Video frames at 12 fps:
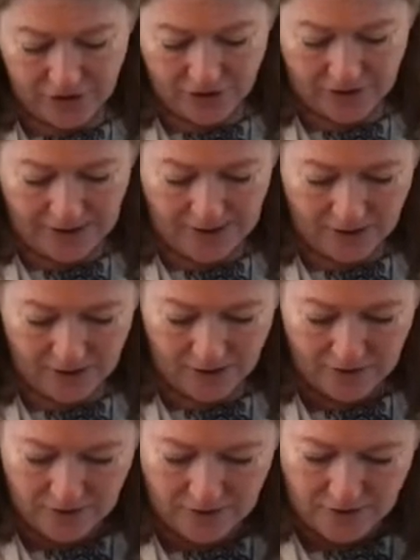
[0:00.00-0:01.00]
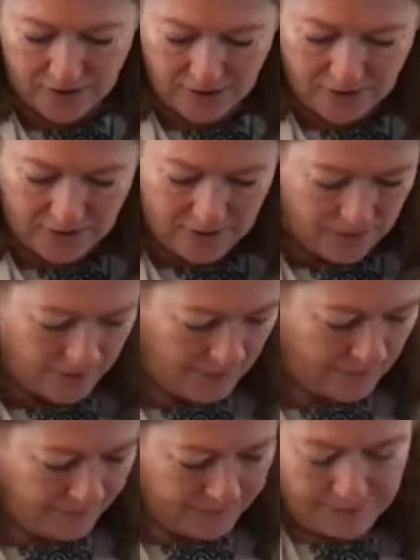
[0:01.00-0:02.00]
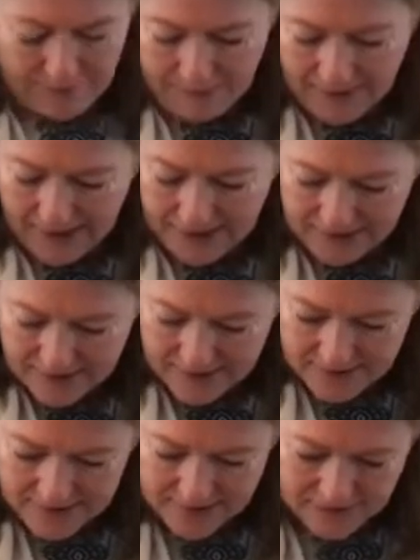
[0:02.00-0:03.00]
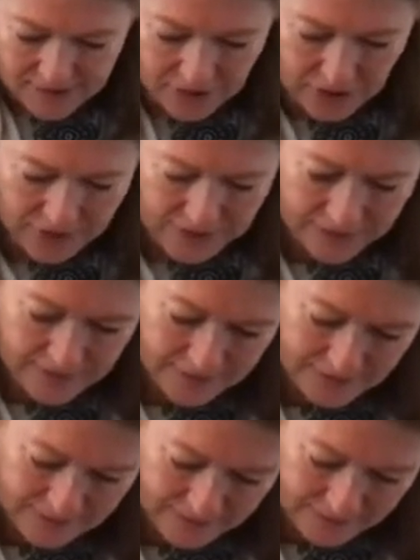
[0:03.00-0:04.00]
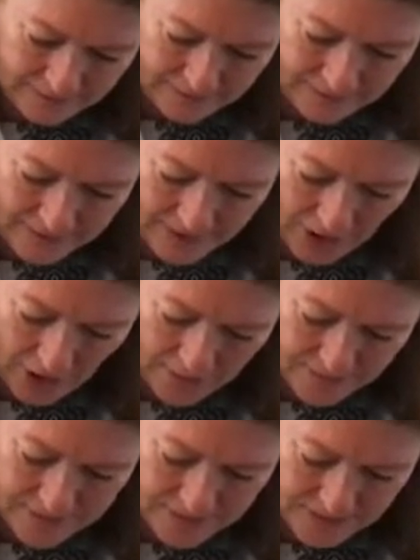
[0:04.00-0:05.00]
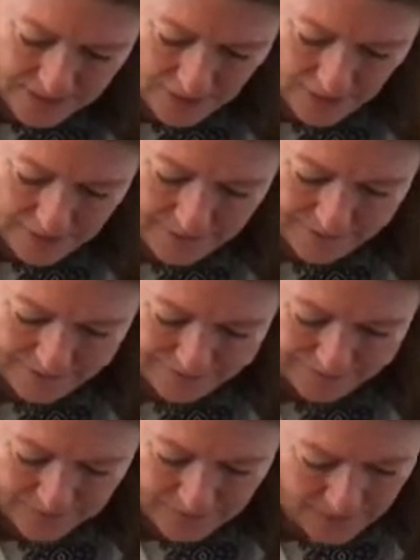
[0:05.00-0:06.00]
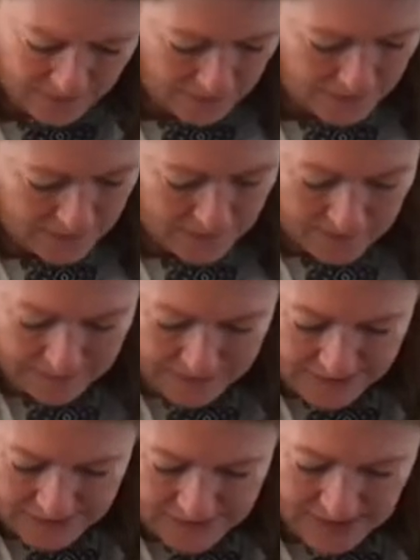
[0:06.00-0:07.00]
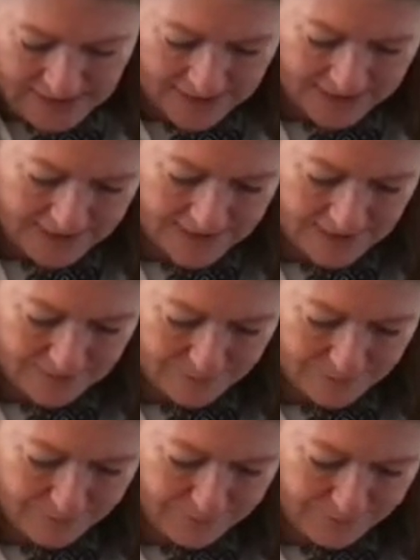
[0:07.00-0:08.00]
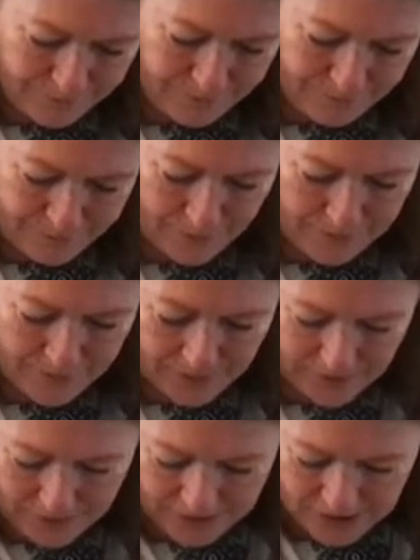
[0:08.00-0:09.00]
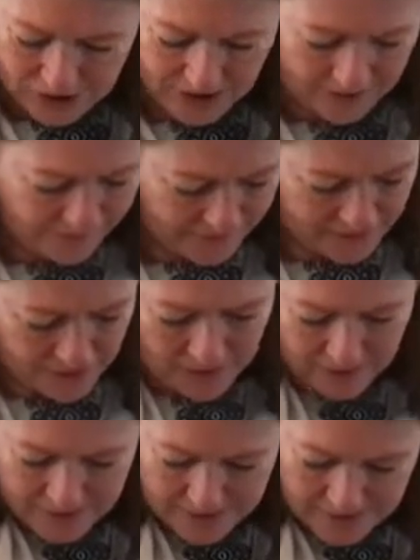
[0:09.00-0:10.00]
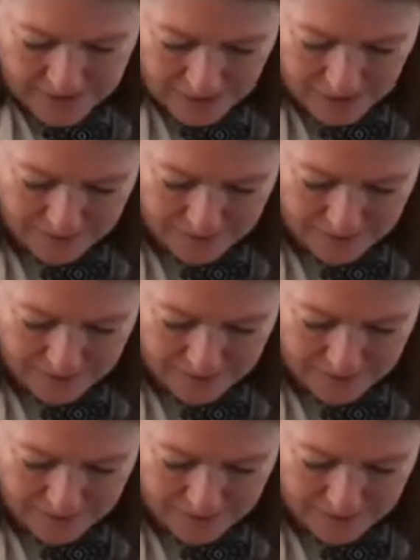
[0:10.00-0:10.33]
know how people make it, you know, in their homes and so on. But this guy is a proper Greek chef, so this is going